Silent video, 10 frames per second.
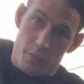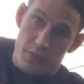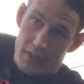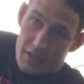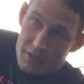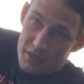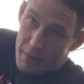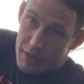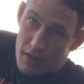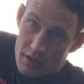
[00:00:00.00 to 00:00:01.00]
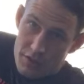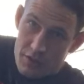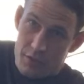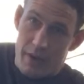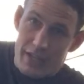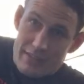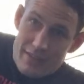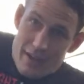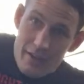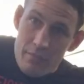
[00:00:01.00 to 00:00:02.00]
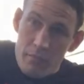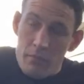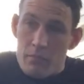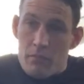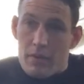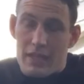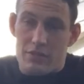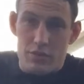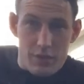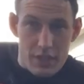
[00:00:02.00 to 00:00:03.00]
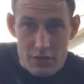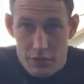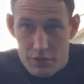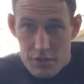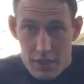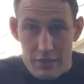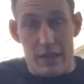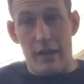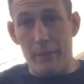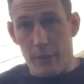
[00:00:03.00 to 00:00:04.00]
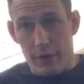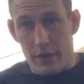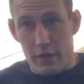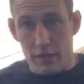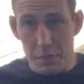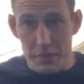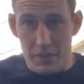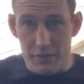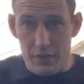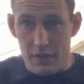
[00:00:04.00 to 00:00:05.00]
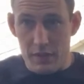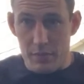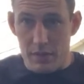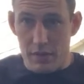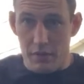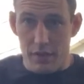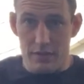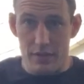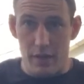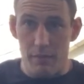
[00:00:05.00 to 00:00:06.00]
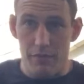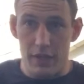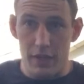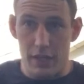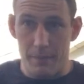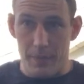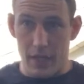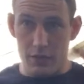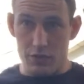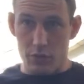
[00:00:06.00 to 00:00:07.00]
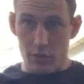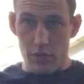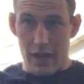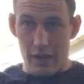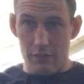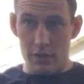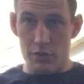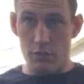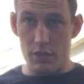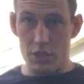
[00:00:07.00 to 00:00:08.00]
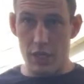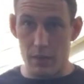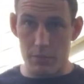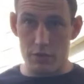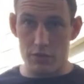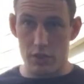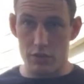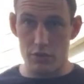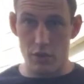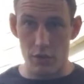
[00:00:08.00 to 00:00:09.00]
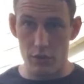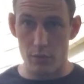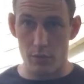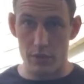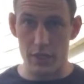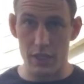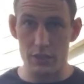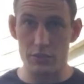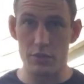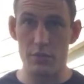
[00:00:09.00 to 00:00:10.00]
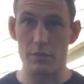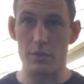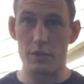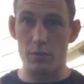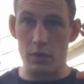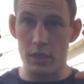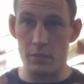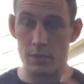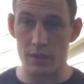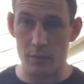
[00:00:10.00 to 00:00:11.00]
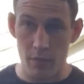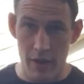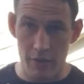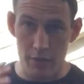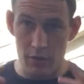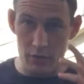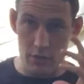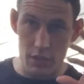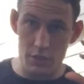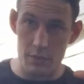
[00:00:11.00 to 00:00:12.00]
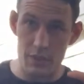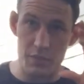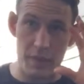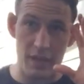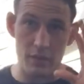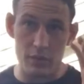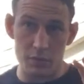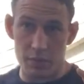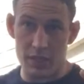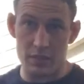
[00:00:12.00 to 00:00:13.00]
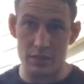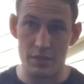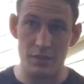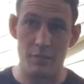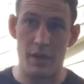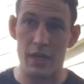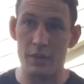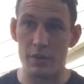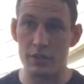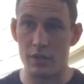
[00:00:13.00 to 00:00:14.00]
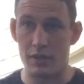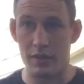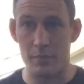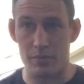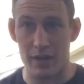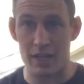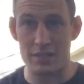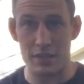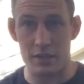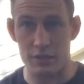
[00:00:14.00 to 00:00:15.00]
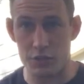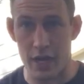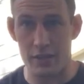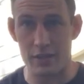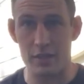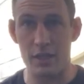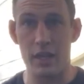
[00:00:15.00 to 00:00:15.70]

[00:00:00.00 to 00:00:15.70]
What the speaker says: breathing into my lungs on the right side. And so these are just things that I'm working on specifically, but little things that I'm feeling. And so when you have these 3 chambers that you know you're working into, and when you're working with the breath, you can start to expand those places in your body which are compressed and contracted.